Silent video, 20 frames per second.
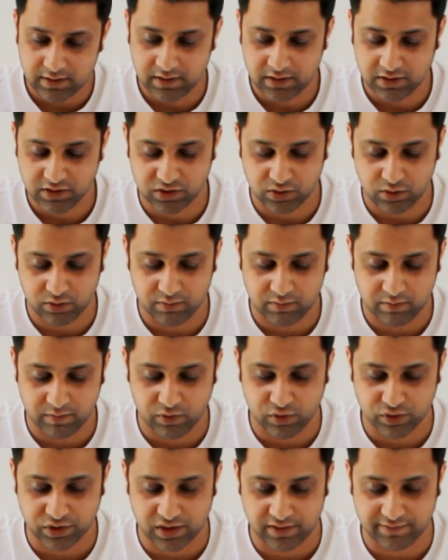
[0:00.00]
so
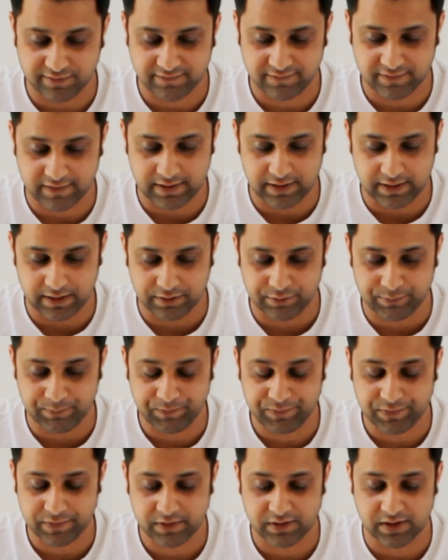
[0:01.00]
both of
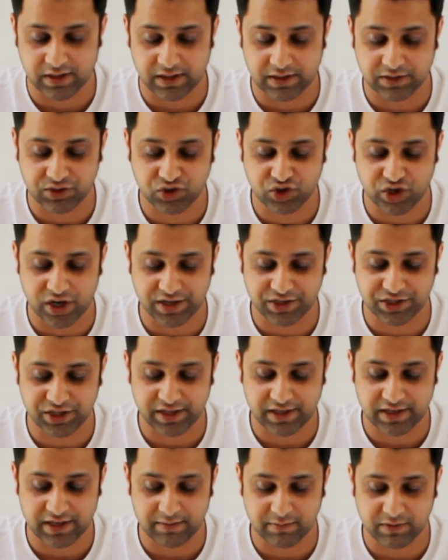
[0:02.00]
the charging
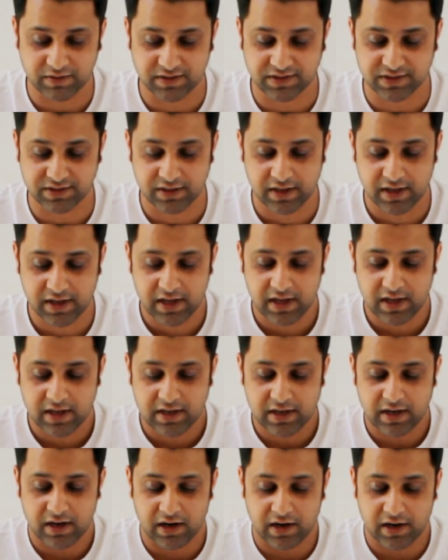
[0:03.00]
cables
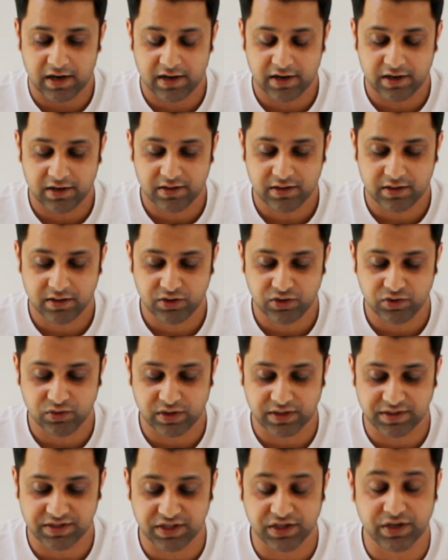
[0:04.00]
are, you
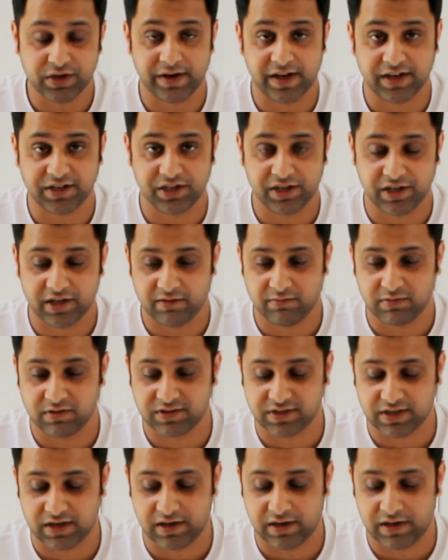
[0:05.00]
can see connecting
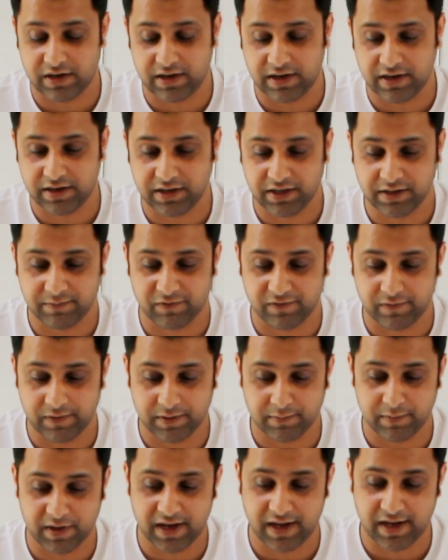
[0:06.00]
cables are
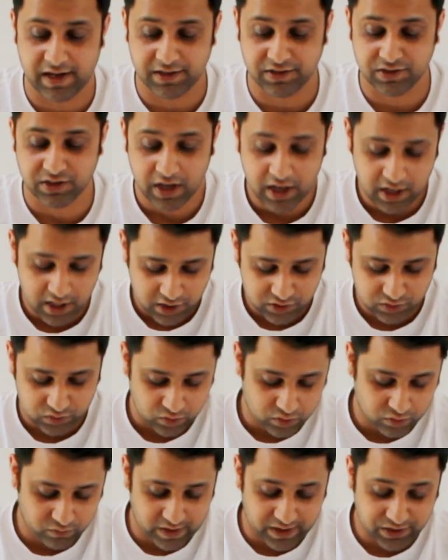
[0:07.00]
in my hand.
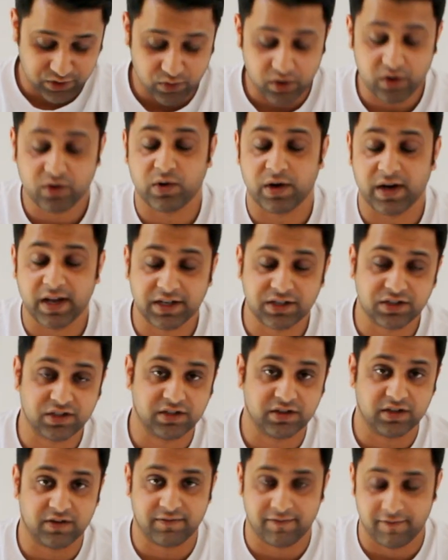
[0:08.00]
So when you are connecting
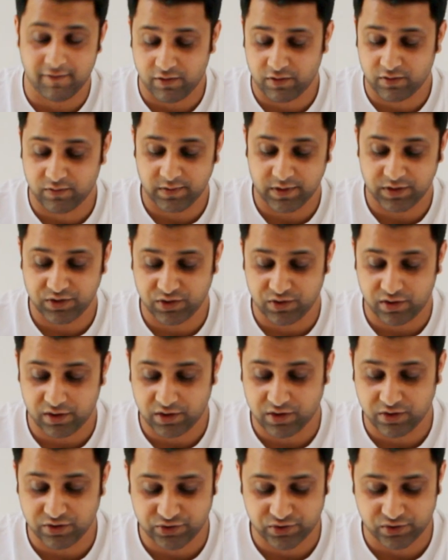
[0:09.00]
the phone with your
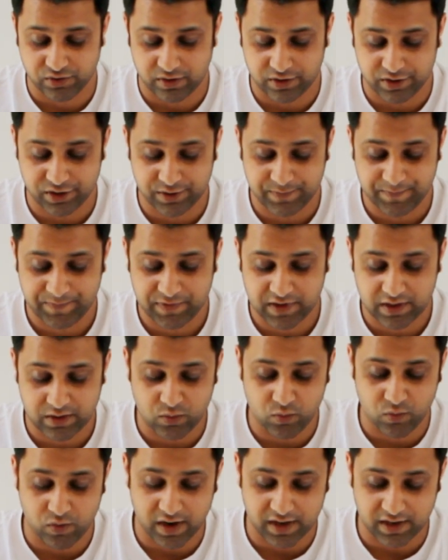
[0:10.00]
controller,
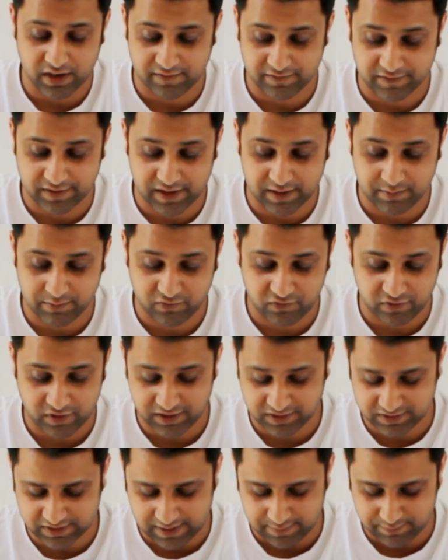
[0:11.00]
one of them, for
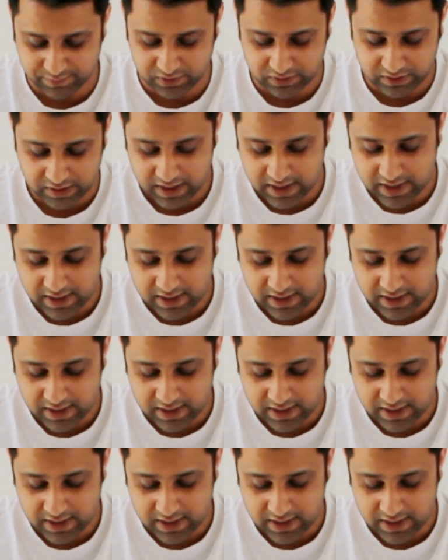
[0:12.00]
example,